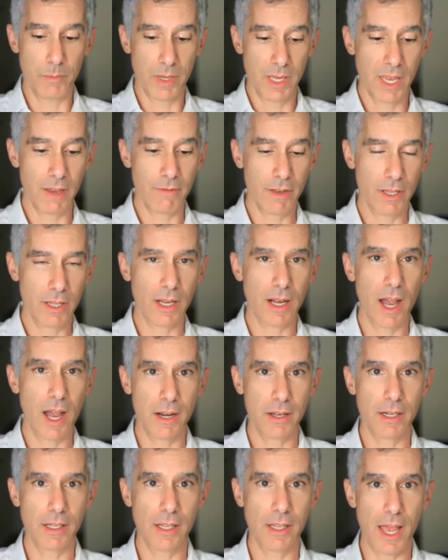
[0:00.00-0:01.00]
given the
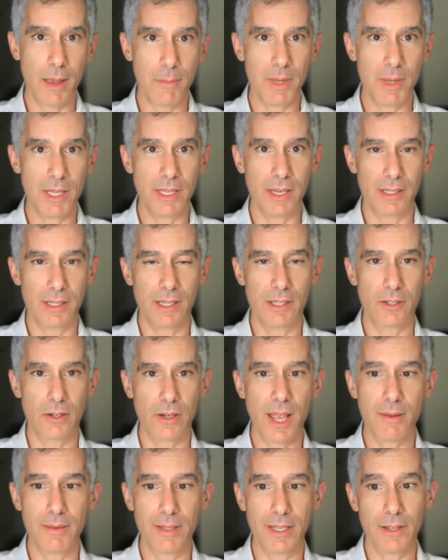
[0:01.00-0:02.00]
kind of climate that exists on
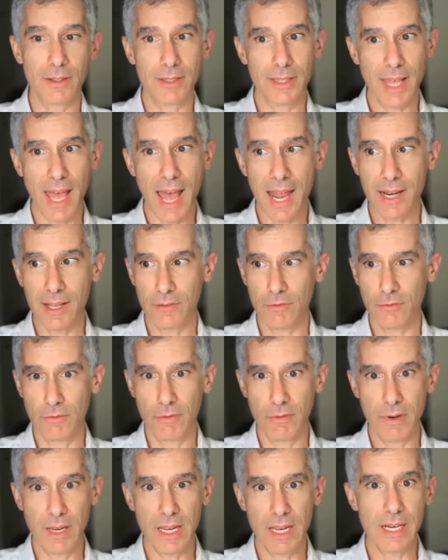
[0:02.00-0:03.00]
campus now that is
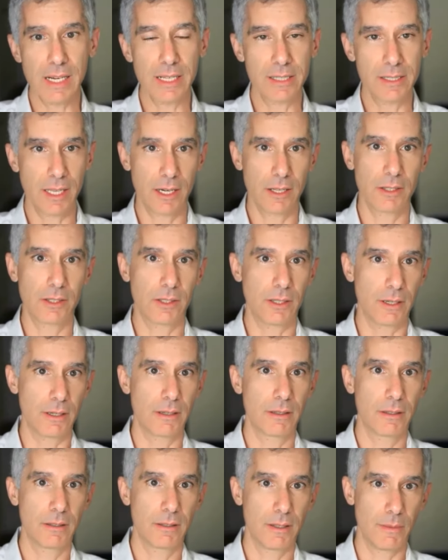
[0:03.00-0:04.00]
really sinister
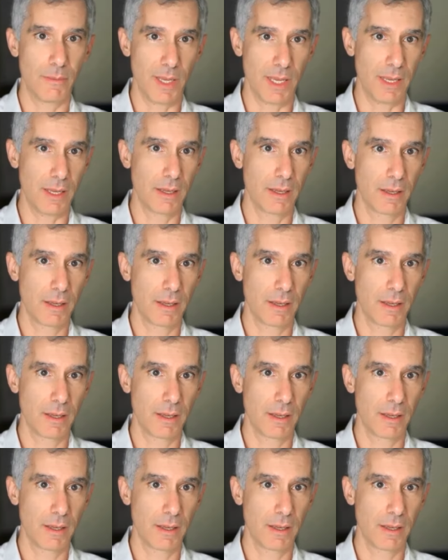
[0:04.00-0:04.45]
to me